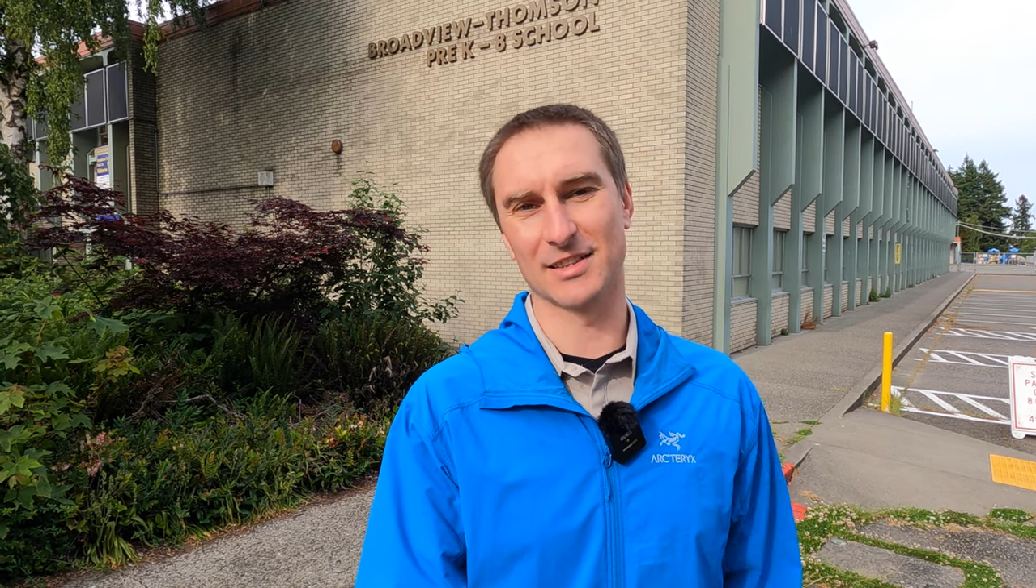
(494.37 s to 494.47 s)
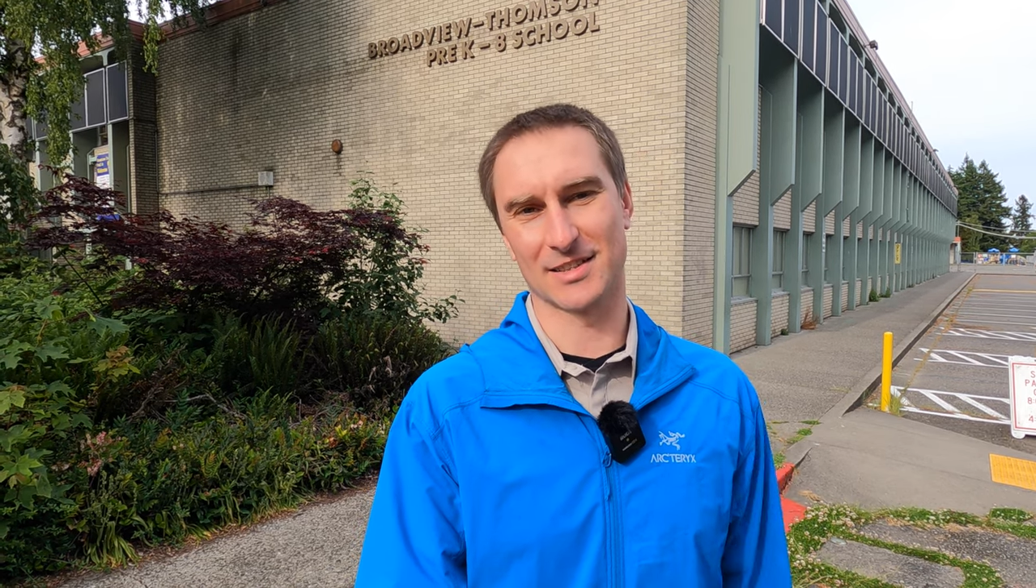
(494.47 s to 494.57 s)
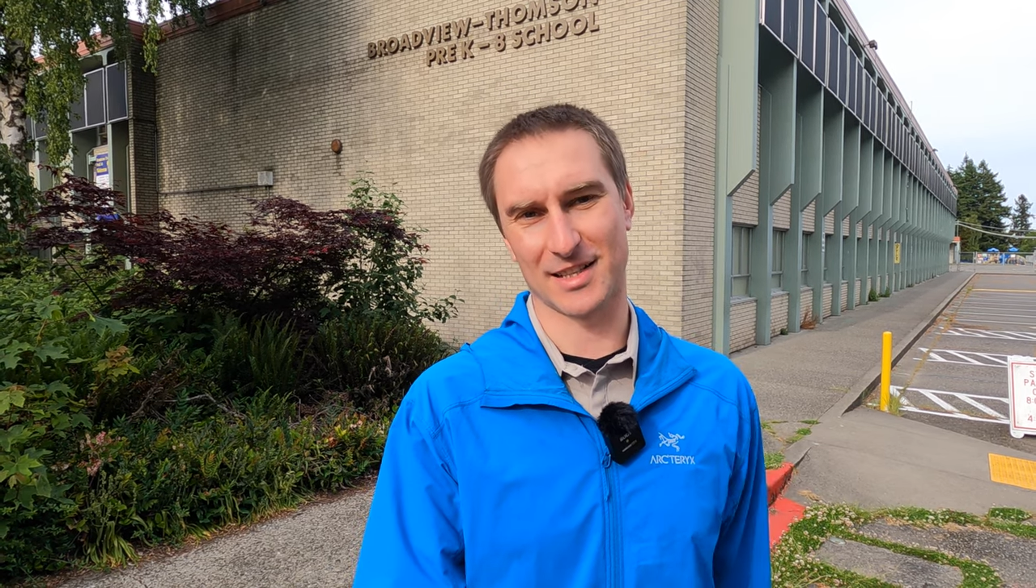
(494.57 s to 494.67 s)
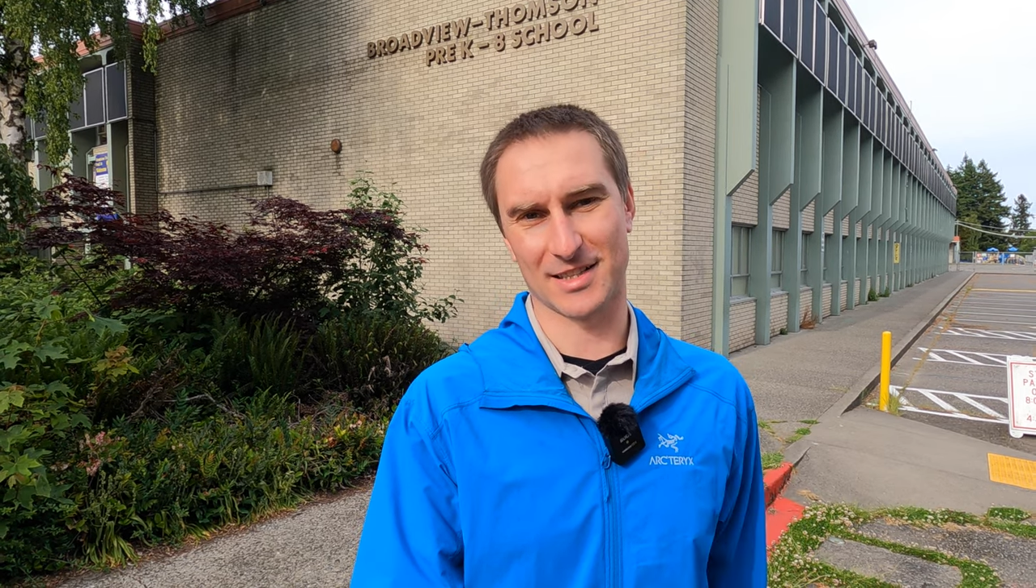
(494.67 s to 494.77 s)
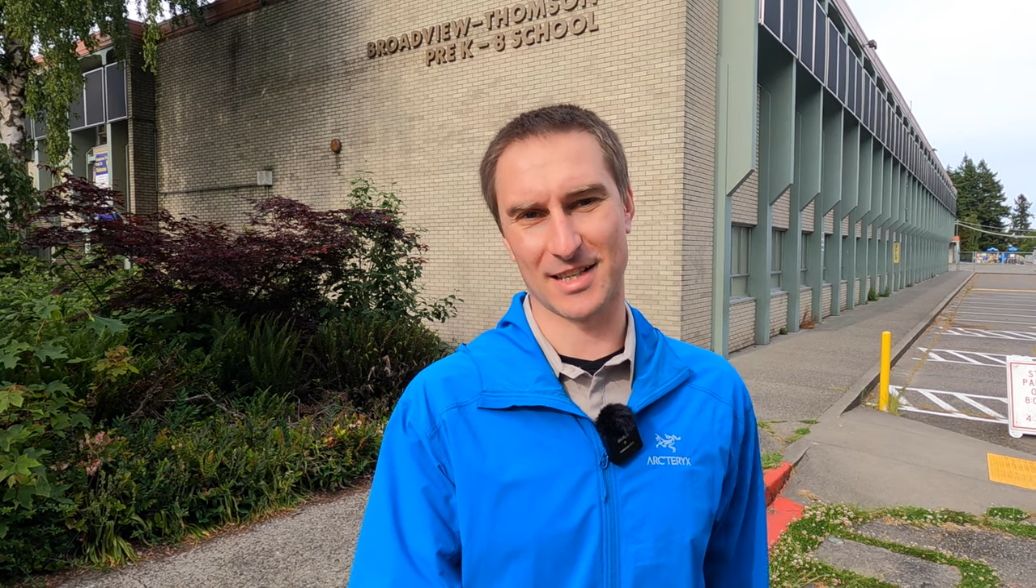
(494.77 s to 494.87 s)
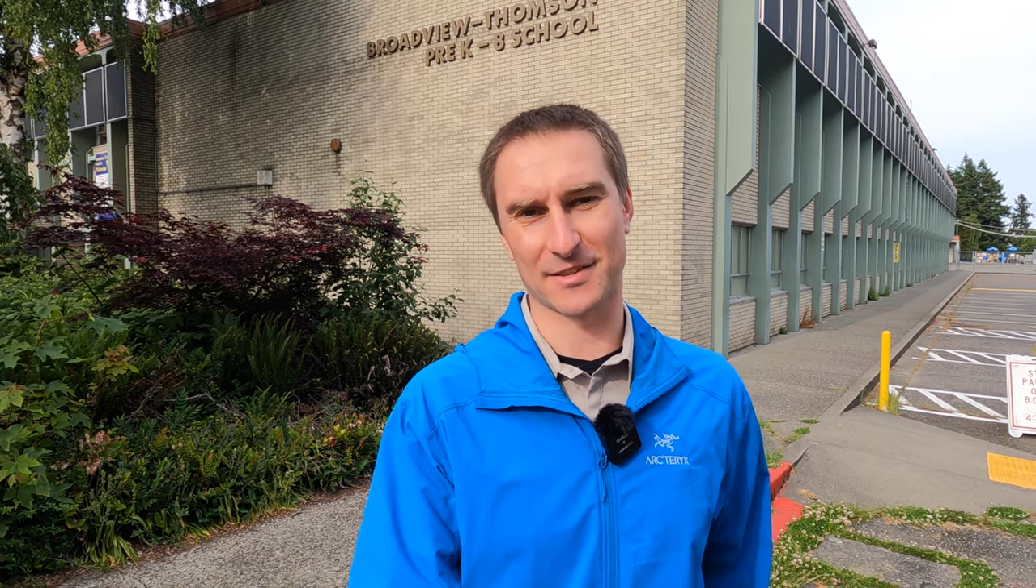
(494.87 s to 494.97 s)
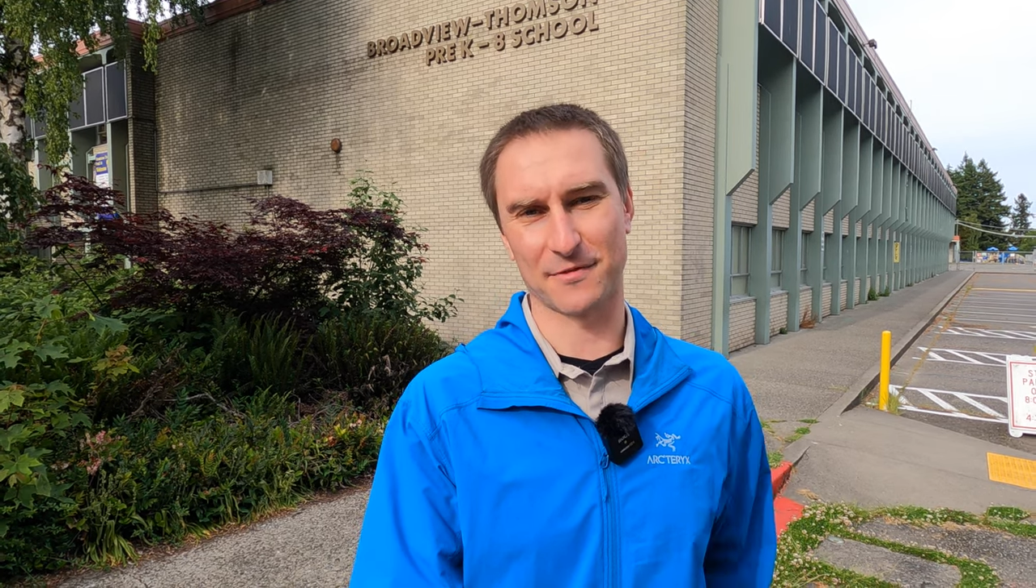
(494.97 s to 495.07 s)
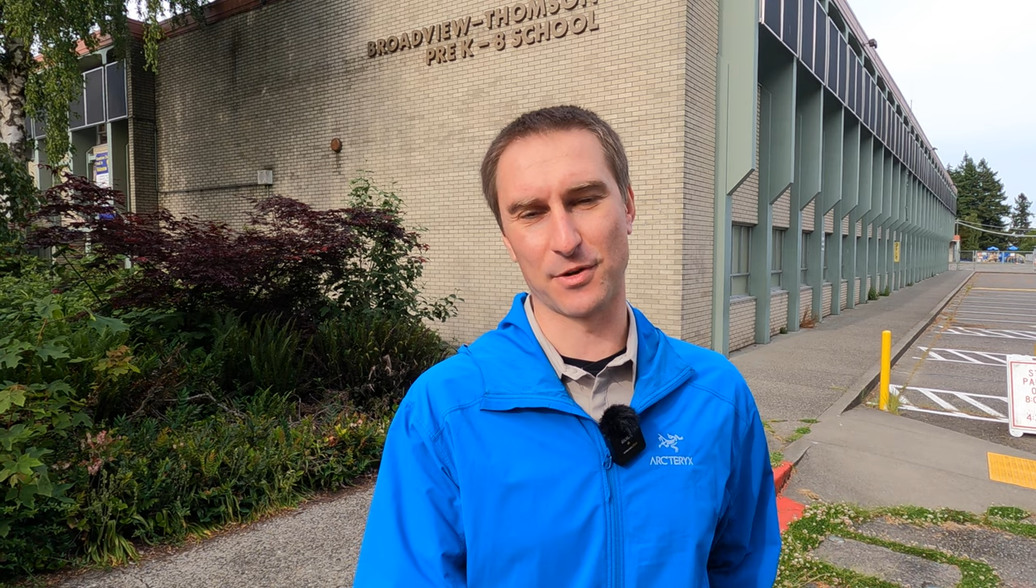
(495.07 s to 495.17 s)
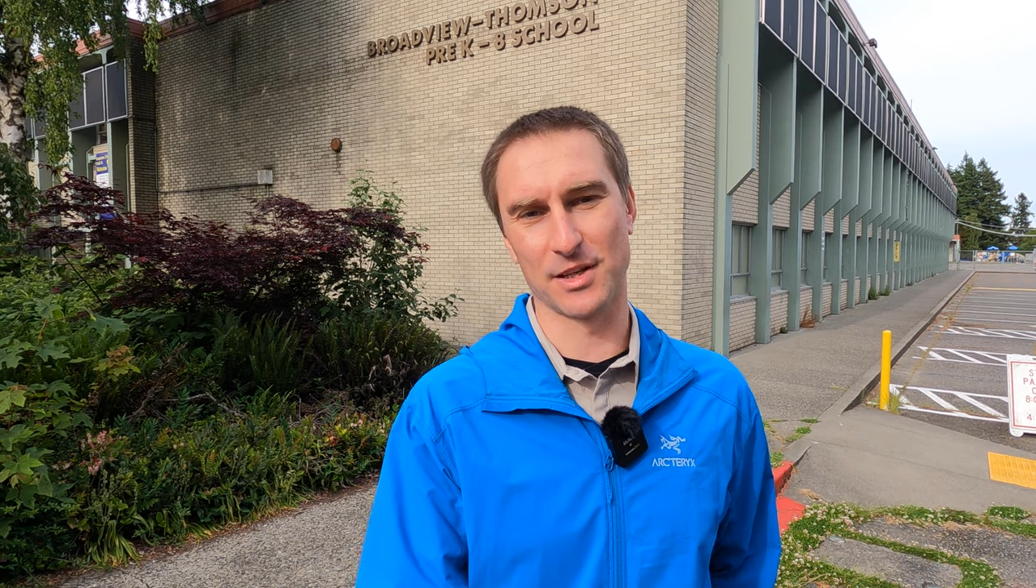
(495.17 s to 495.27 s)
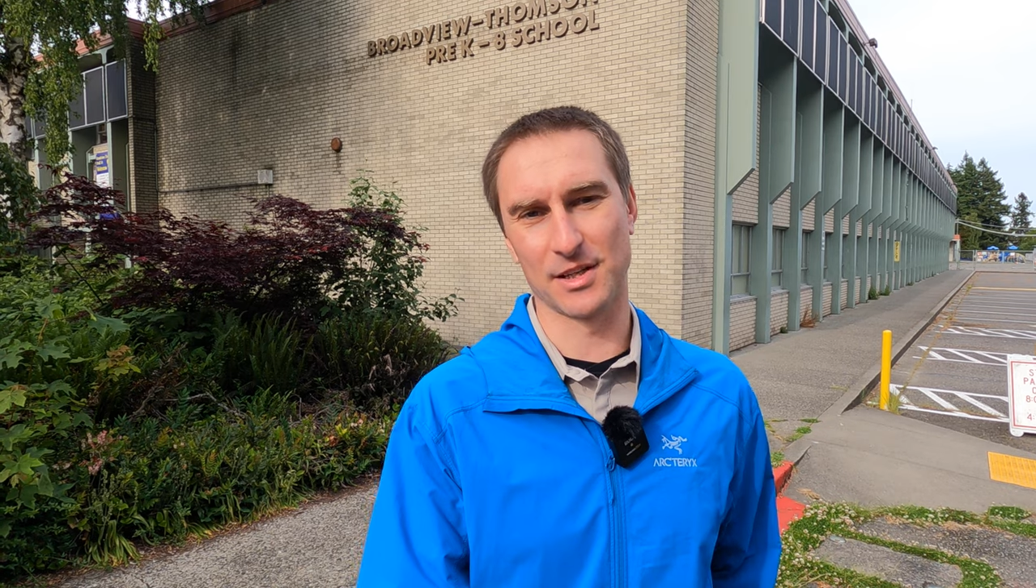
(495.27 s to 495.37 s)

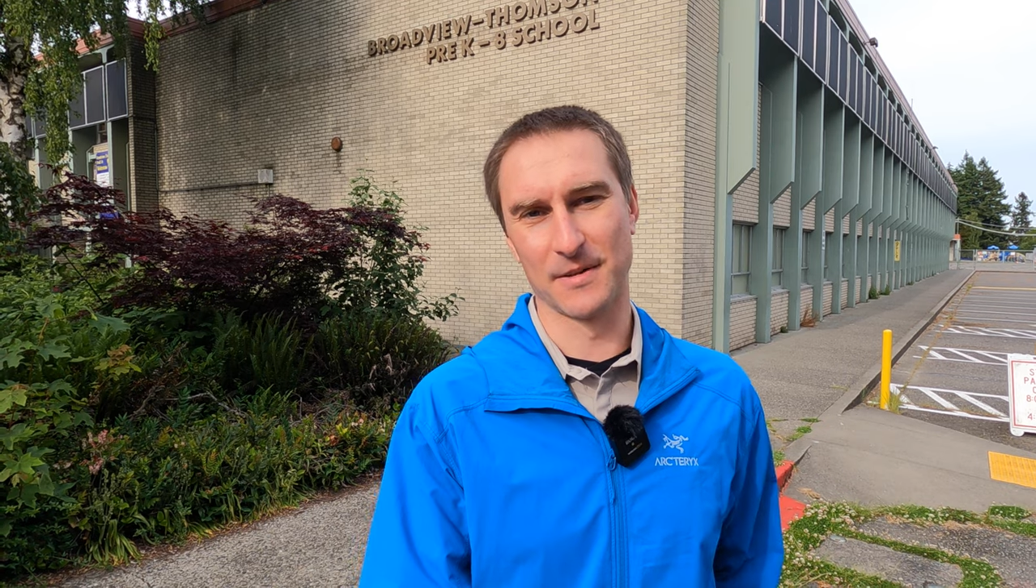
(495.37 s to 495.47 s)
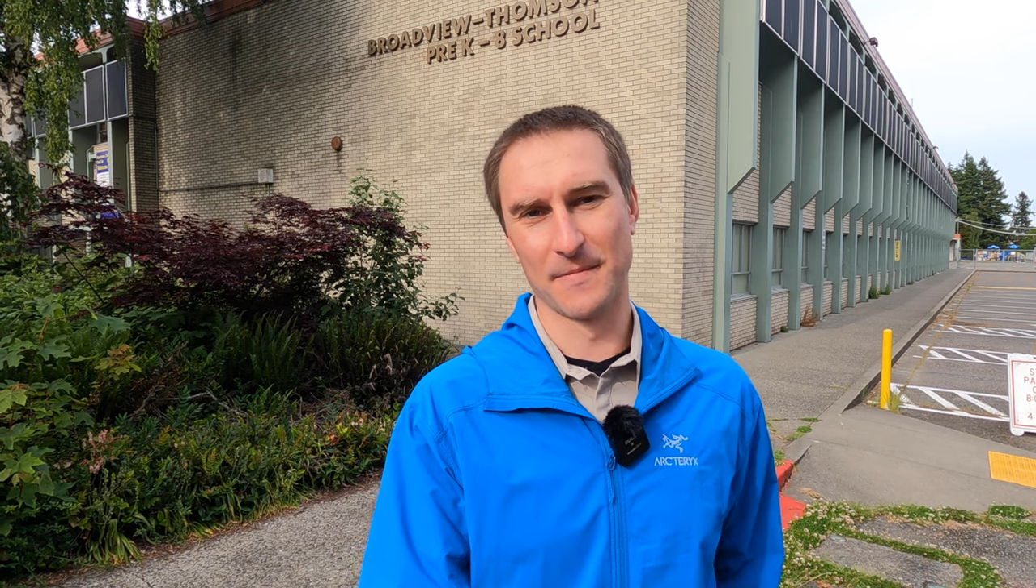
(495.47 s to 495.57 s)
successfully